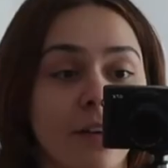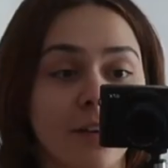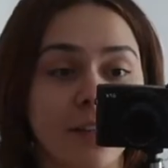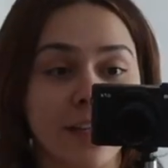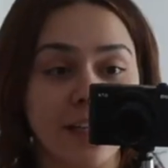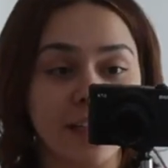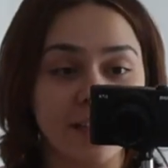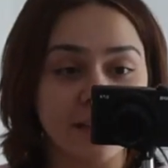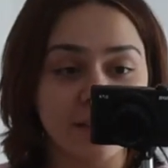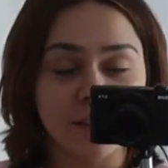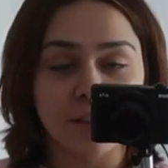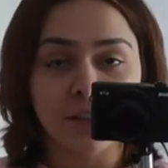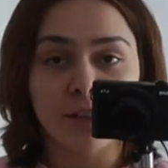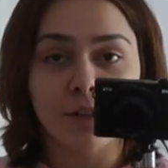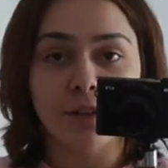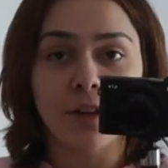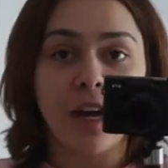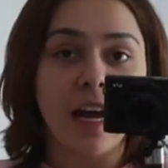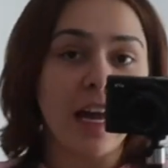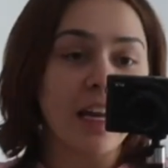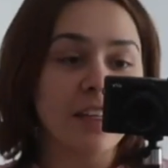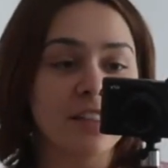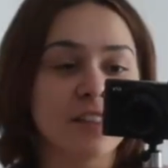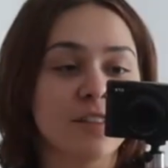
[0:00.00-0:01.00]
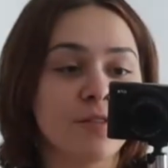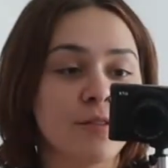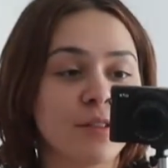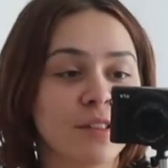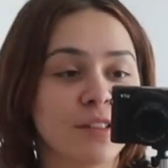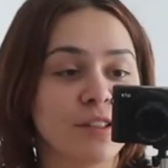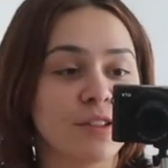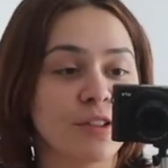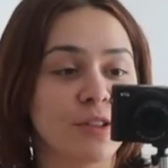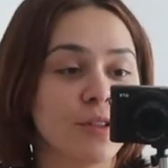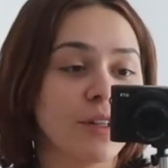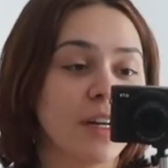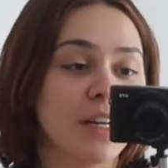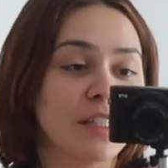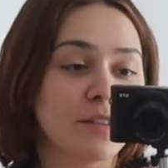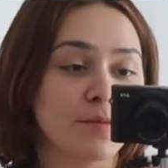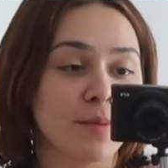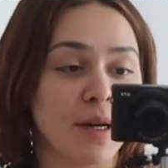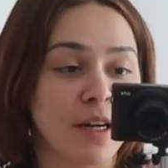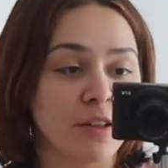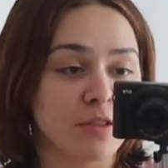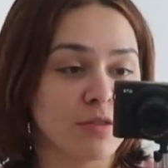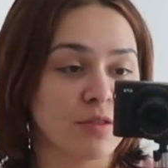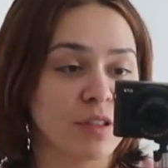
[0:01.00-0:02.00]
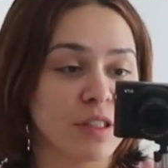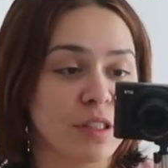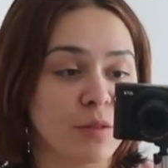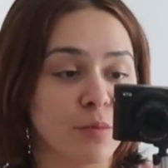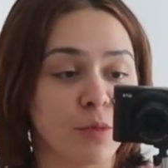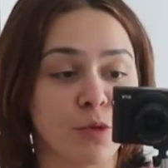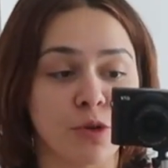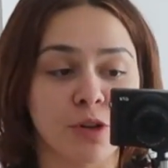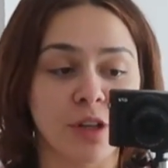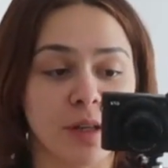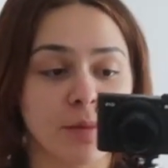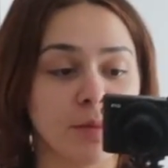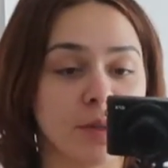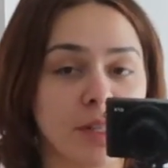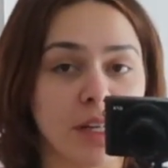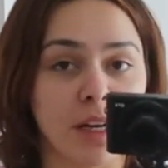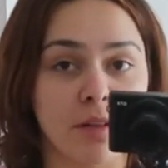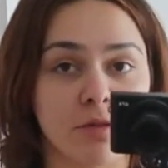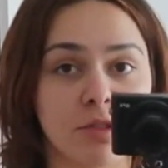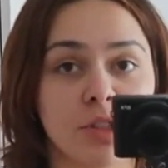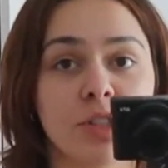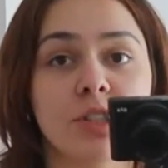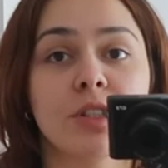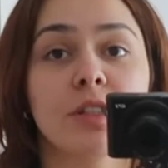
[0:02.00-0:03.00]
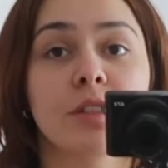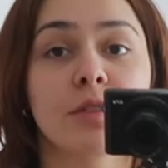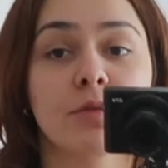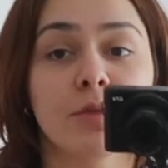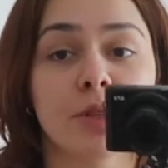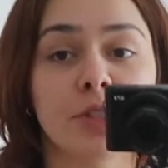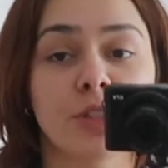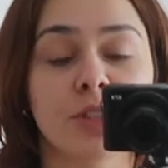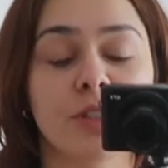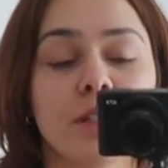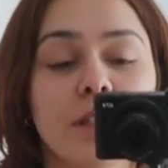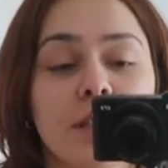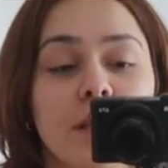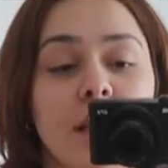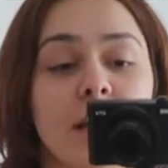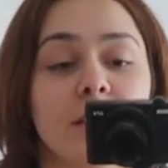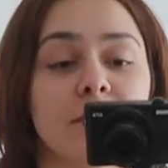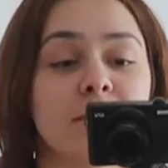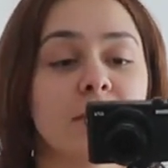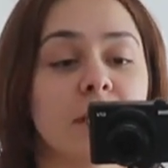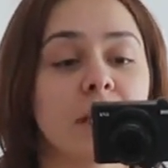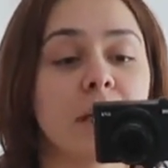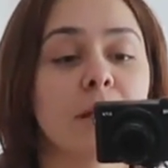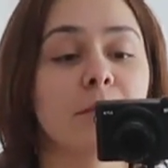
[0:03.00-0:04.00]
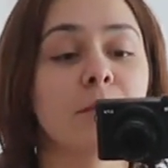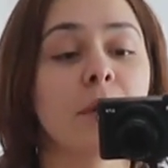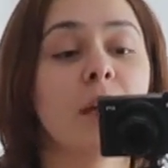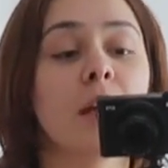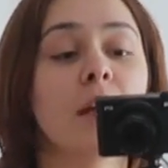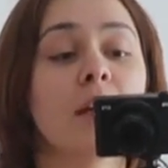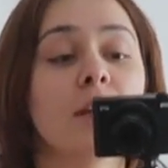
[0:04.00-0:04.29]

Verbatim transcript: Okay, so I actually wanted to show you guys my outfit in the morning, but I was just in a rush and didn't have time.